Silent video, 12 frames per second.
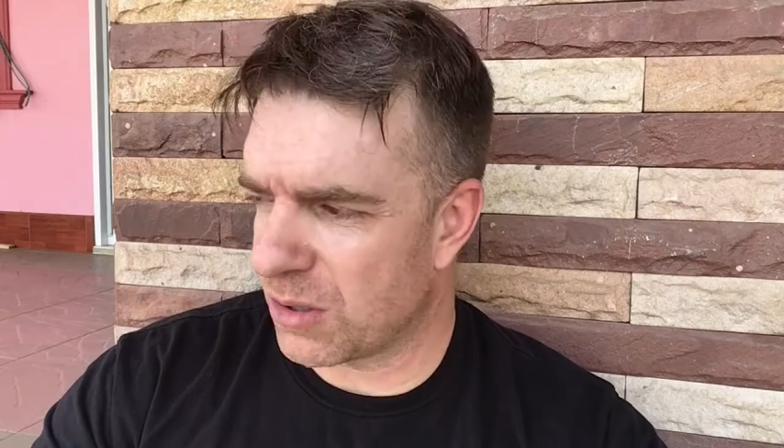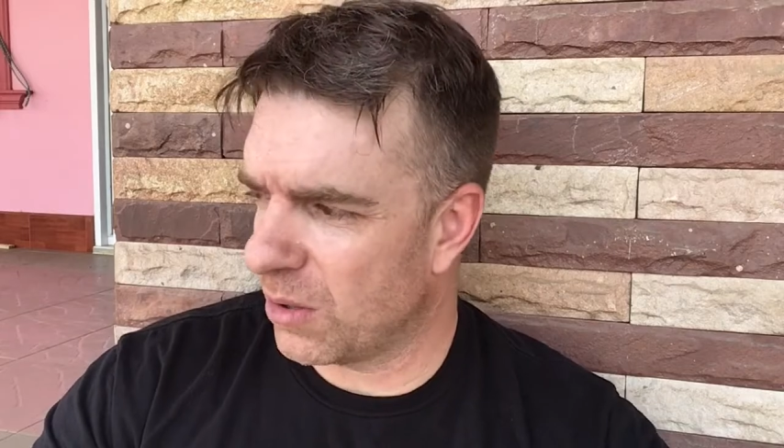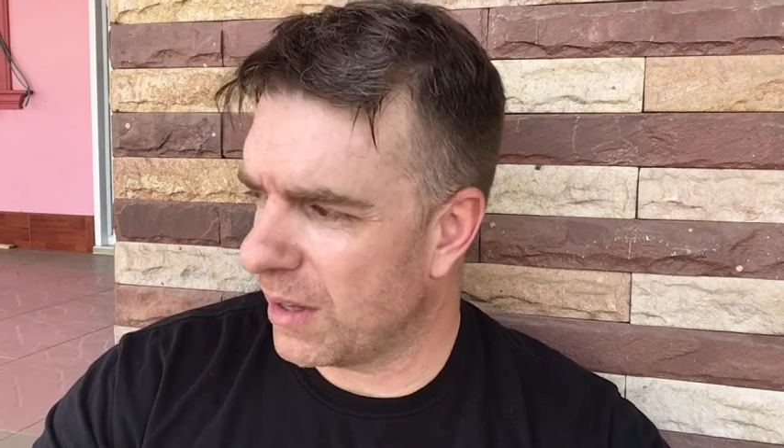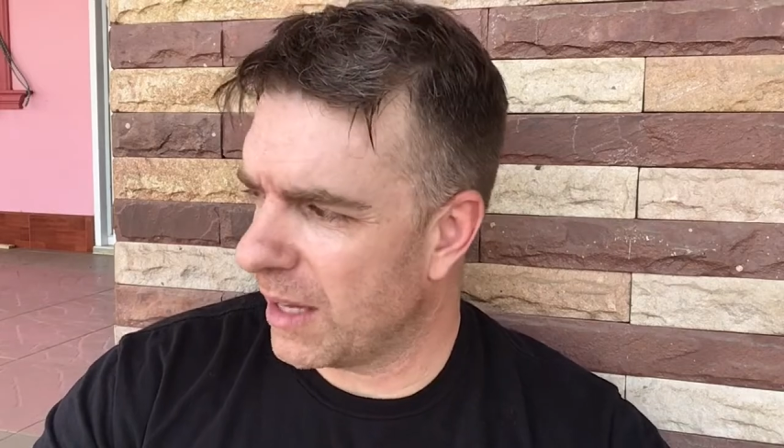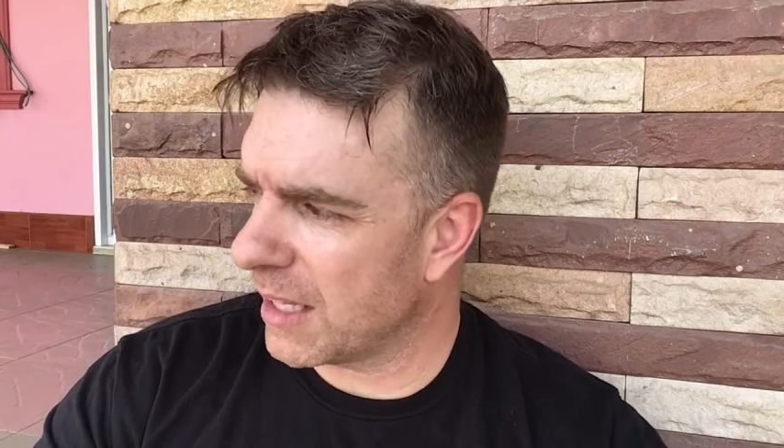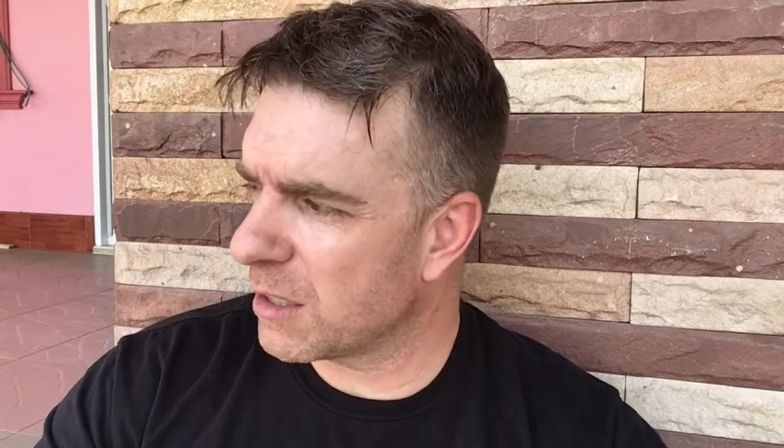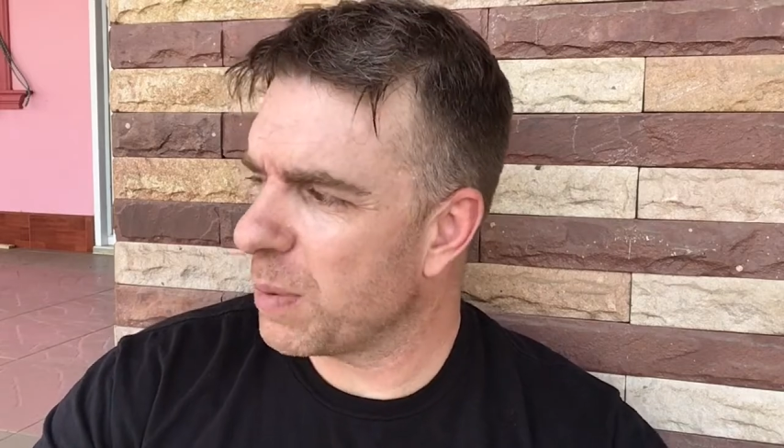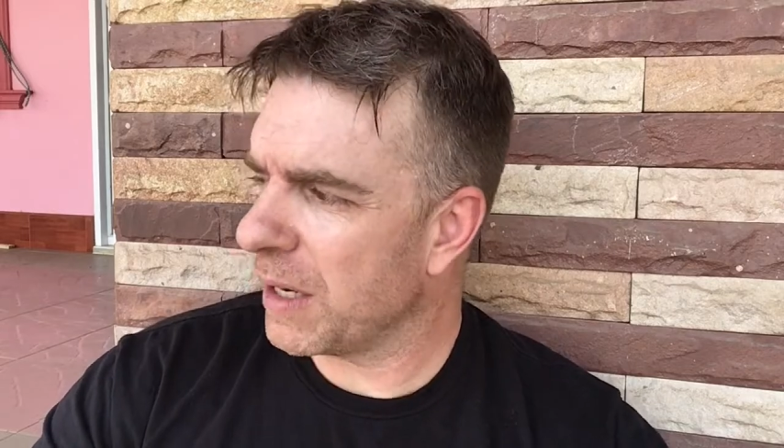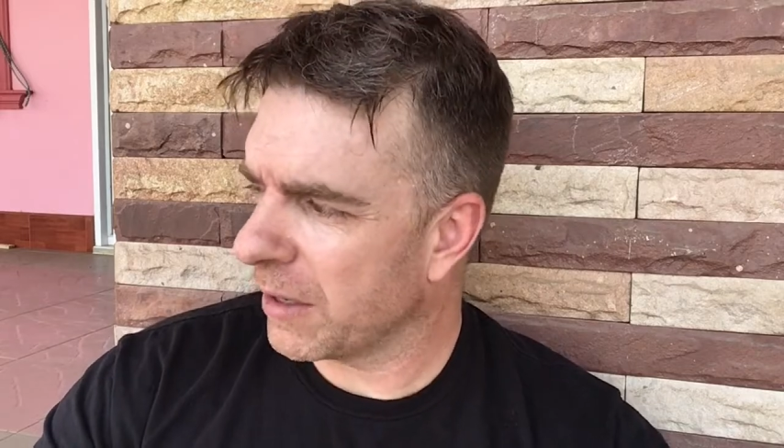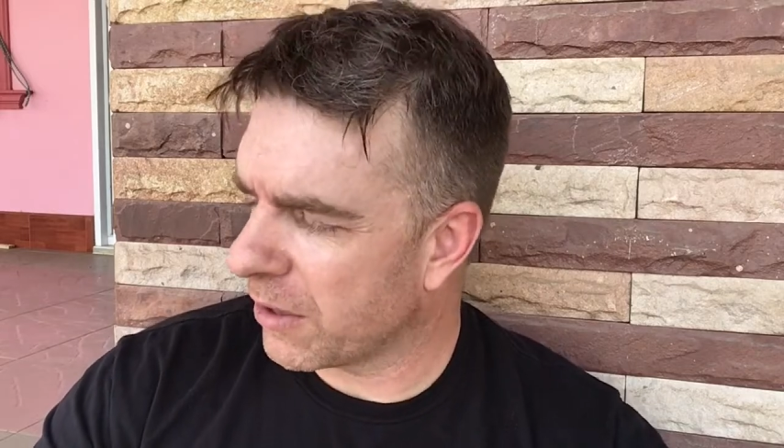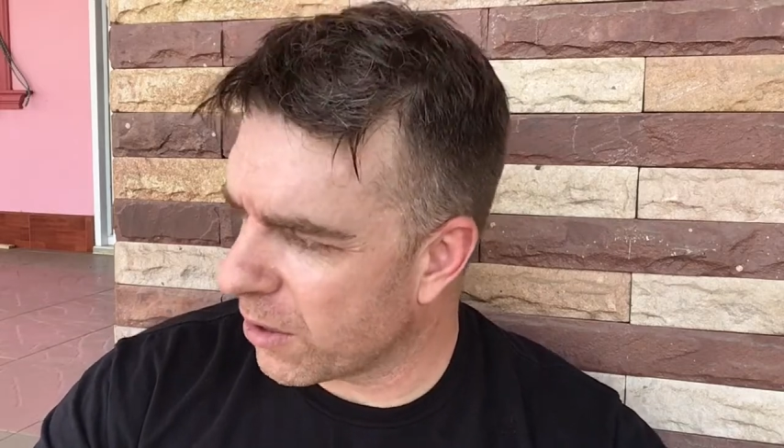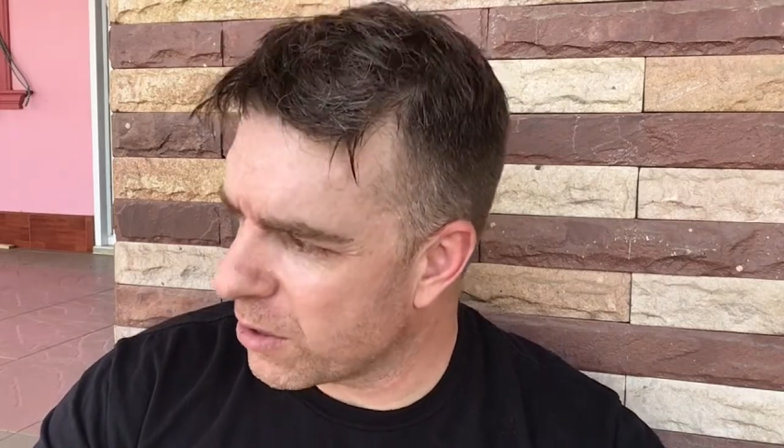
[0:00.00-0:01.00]
So that's been
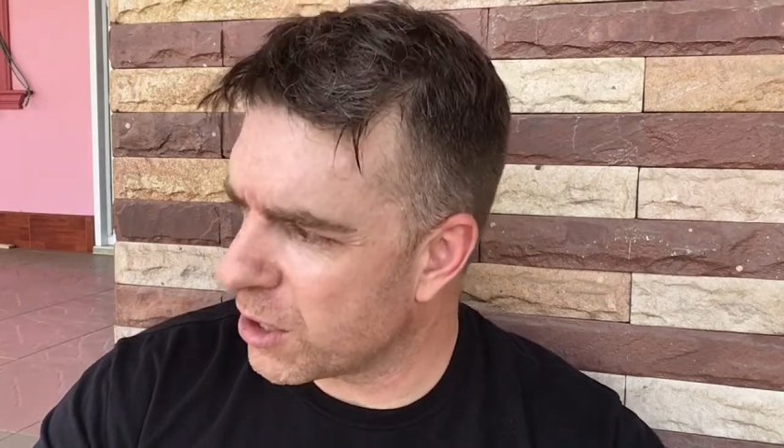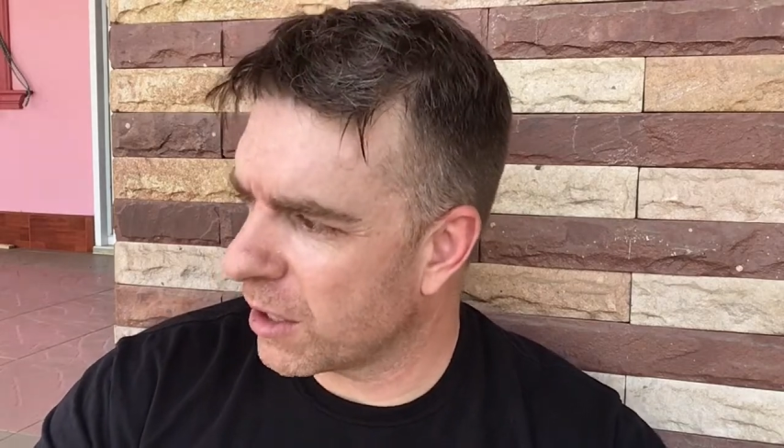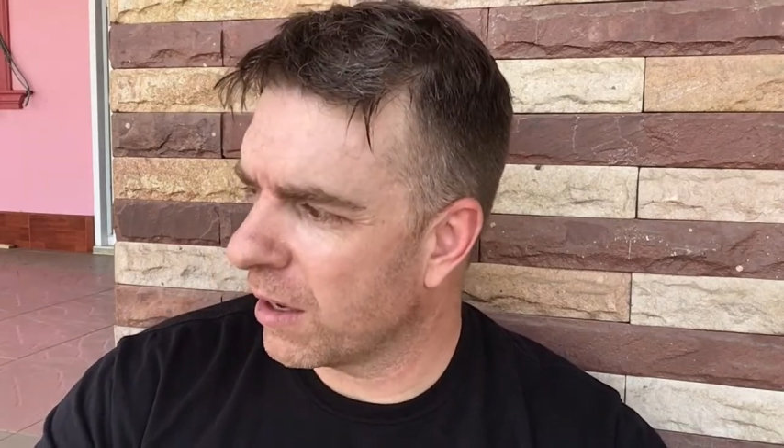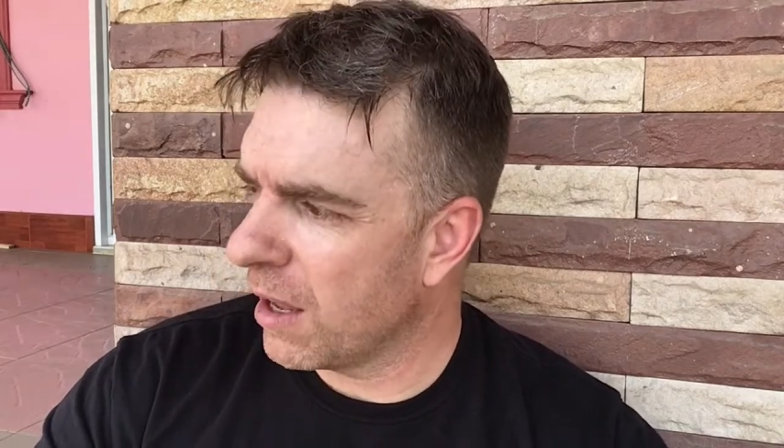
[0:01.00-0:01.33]
encouraging